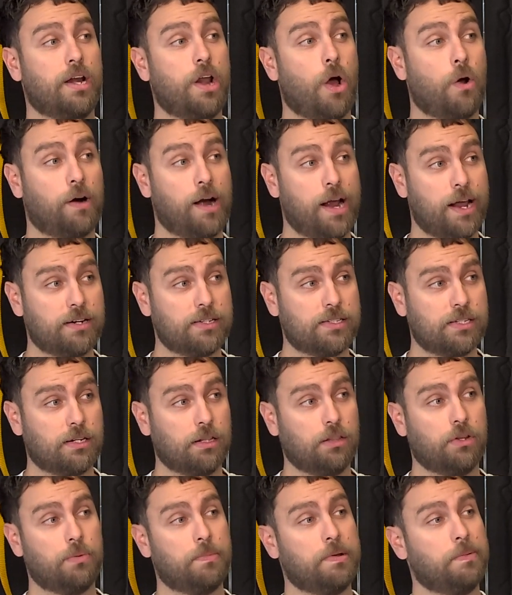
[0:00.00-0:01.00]
Noah Anderson a
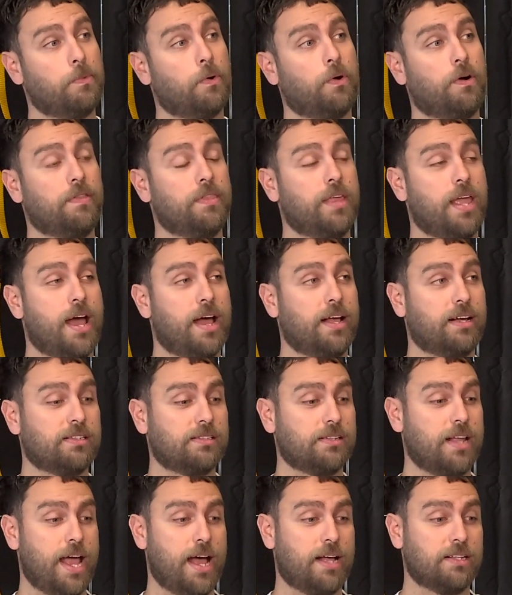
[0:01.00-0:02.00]
little bit more on the
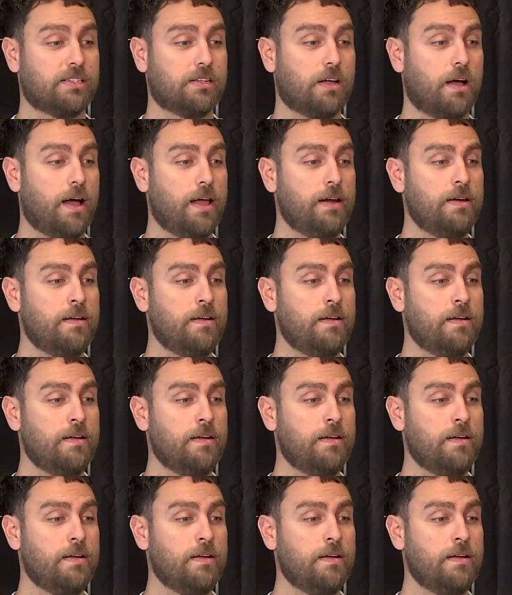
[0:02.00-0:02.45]
outside,